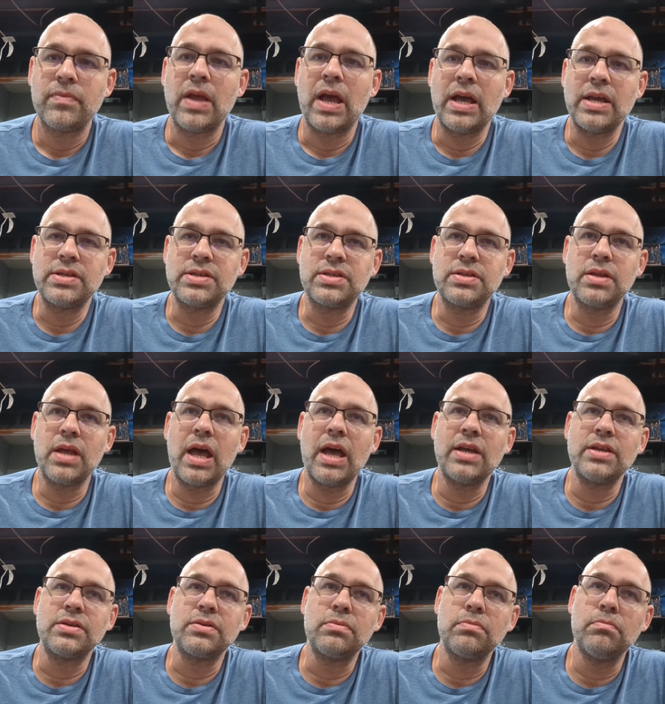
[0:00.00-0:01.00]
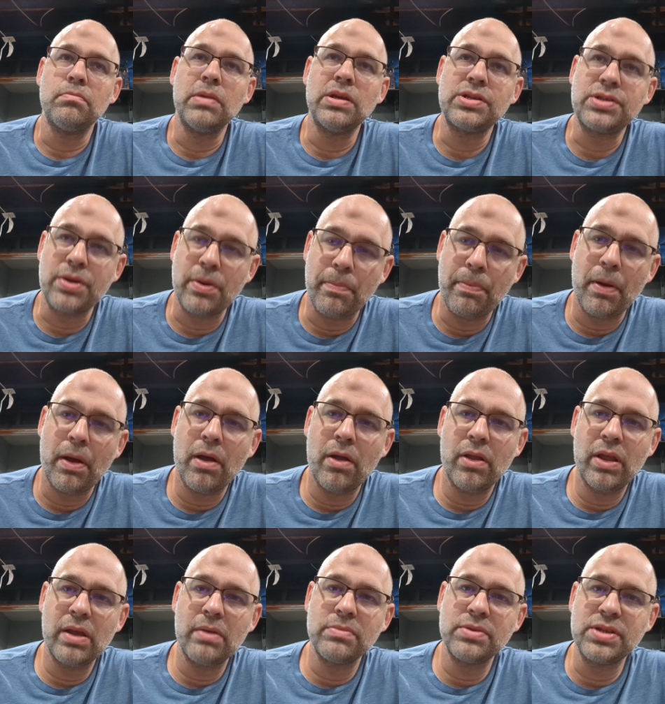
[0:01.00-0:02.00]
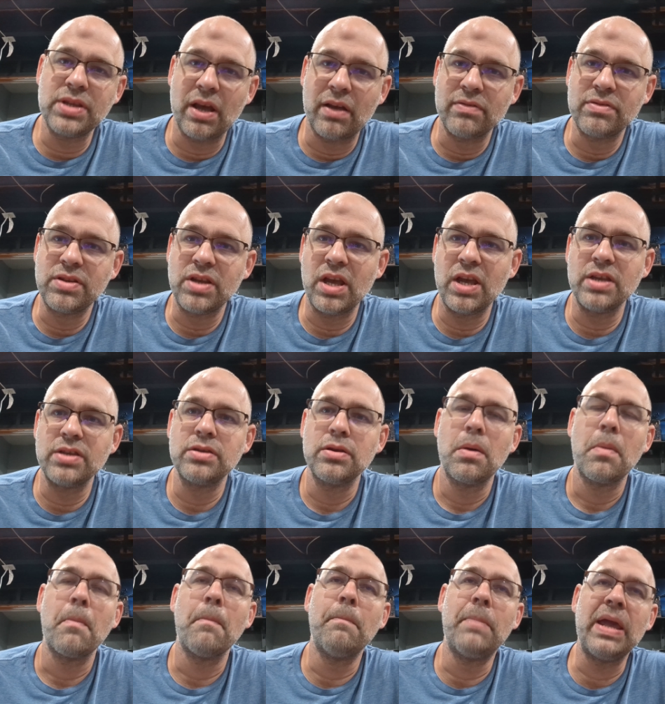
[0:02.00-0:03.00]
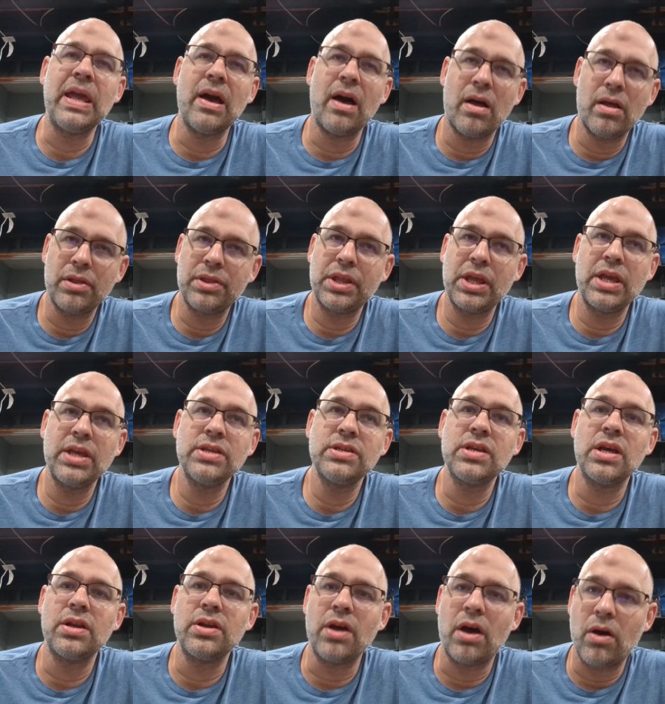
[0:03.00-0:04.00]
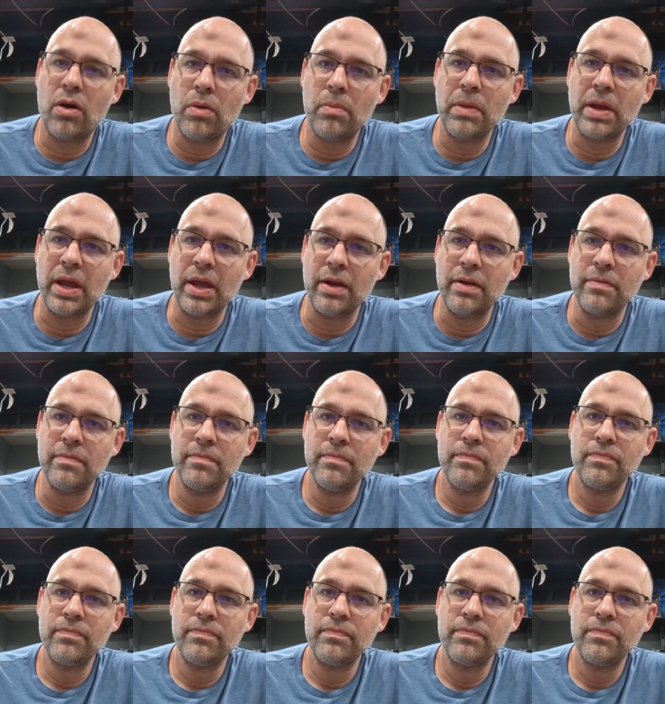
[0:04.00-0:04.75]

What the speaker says: As Mr. Paul himself says, be all things unto all men.